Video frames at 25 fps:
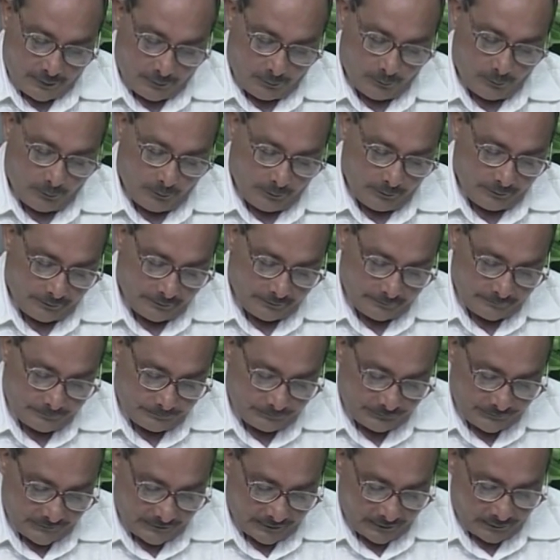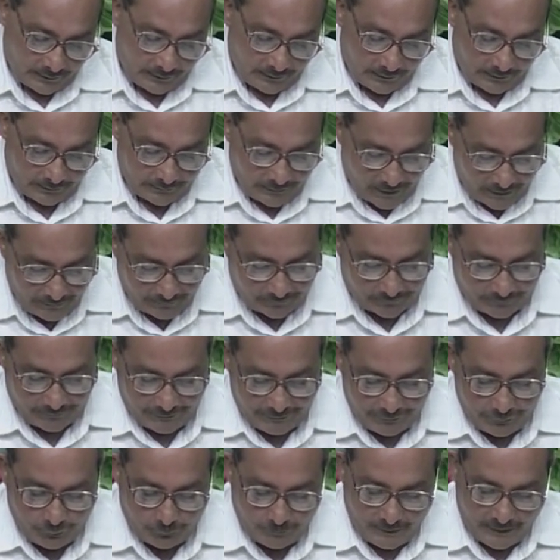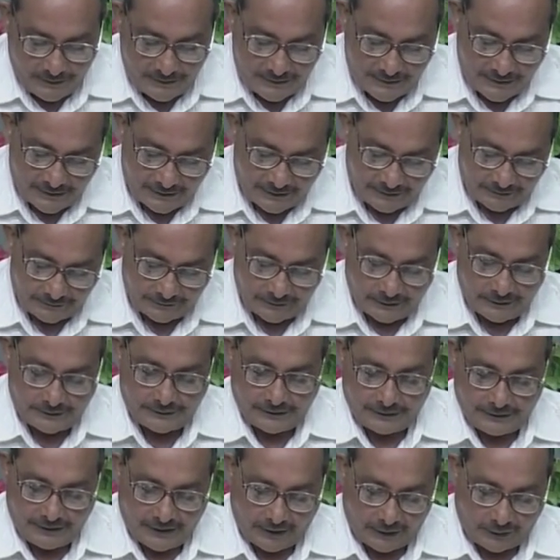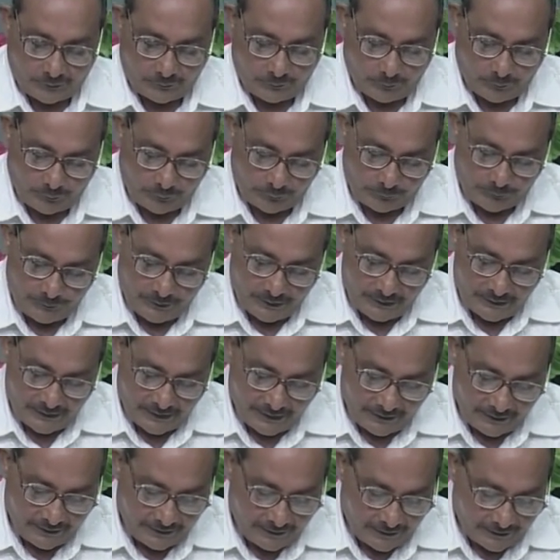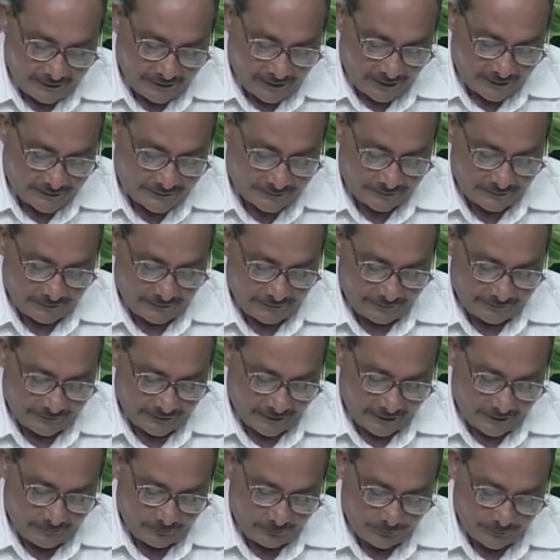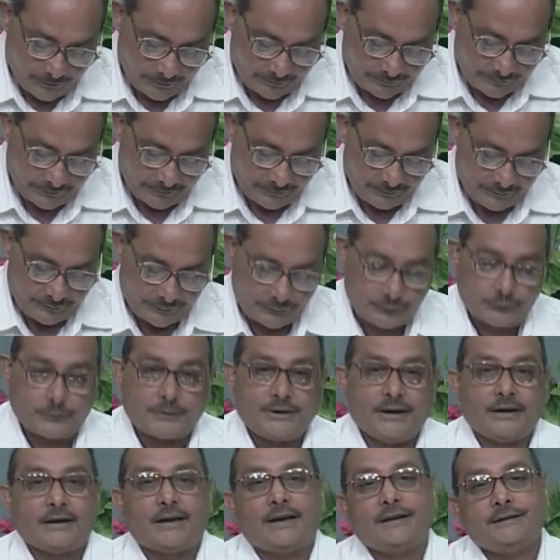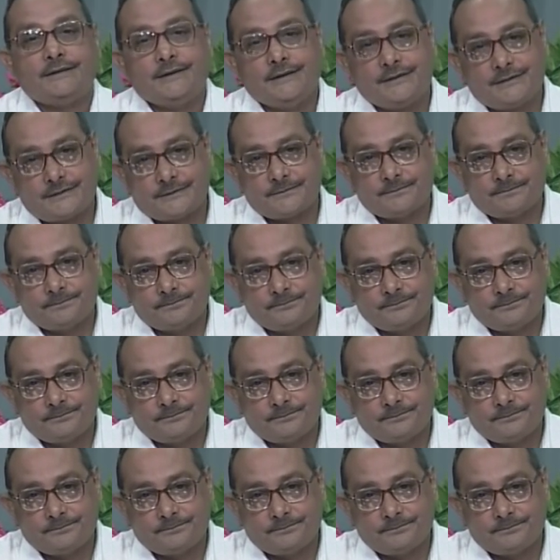or lastly you may take a certain atmosphere and get actions and persons to realize it